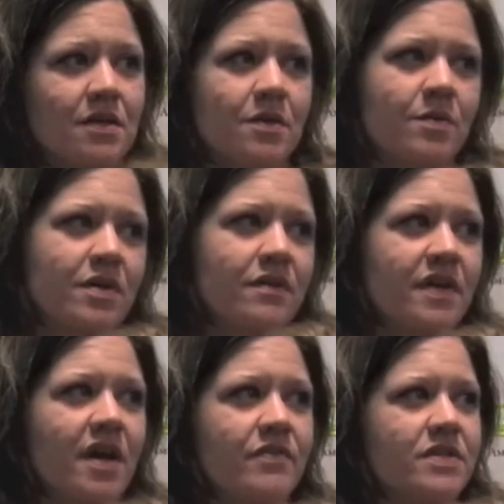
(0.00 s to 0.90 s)
Well, the
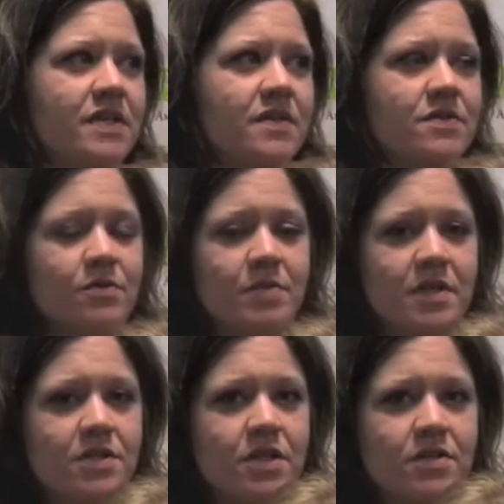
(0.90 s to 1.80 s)
obvious answer would be
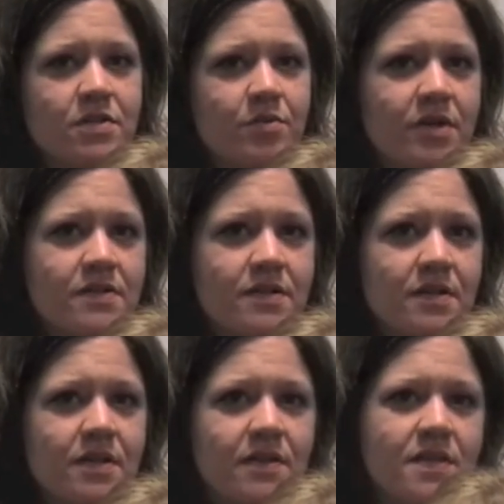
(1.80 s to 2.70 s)
to change the
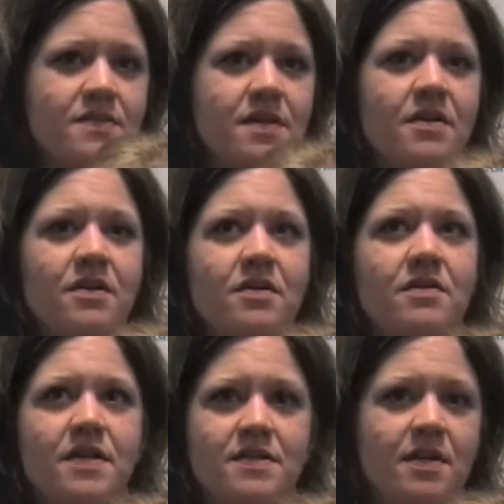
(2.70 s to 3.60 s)
president, and that's not
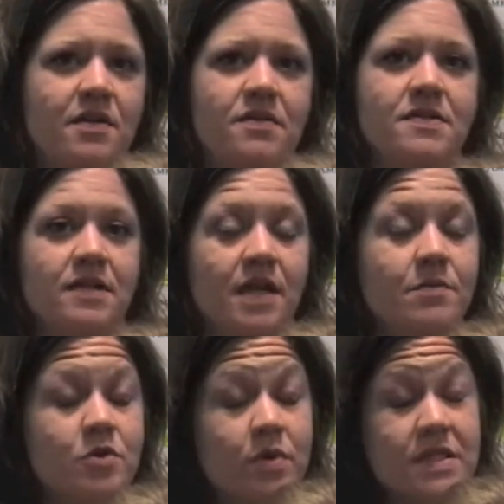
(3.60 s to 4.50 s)
a slam
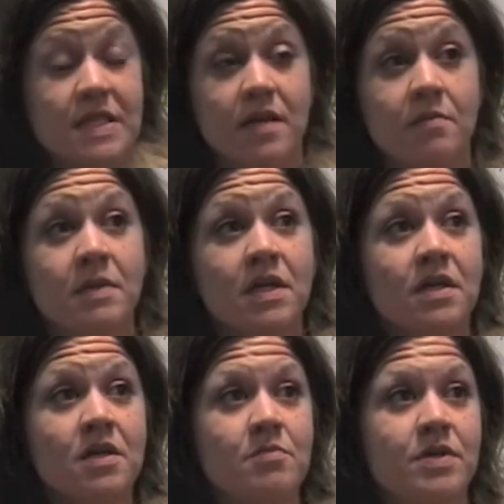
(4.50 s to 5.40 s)
towards him,
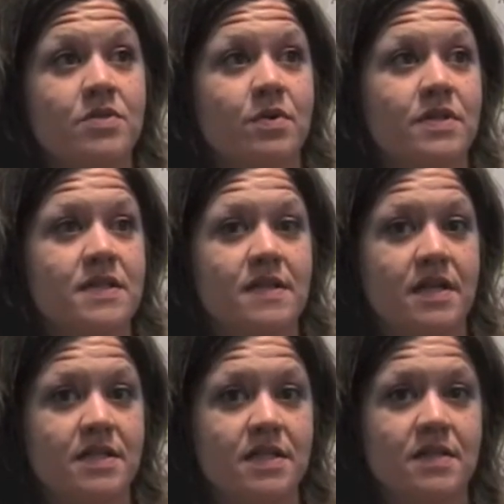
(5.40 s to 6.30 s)
but towards his
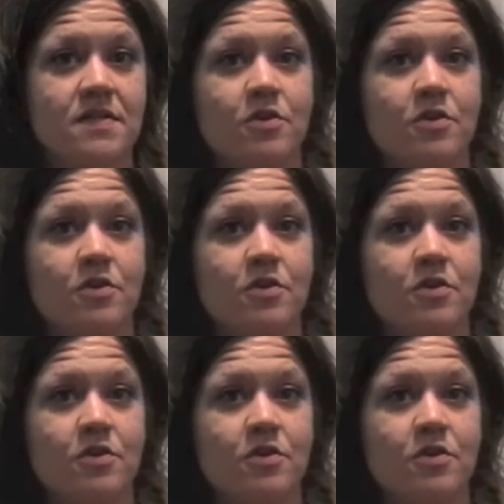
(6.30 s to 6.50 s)
ideas.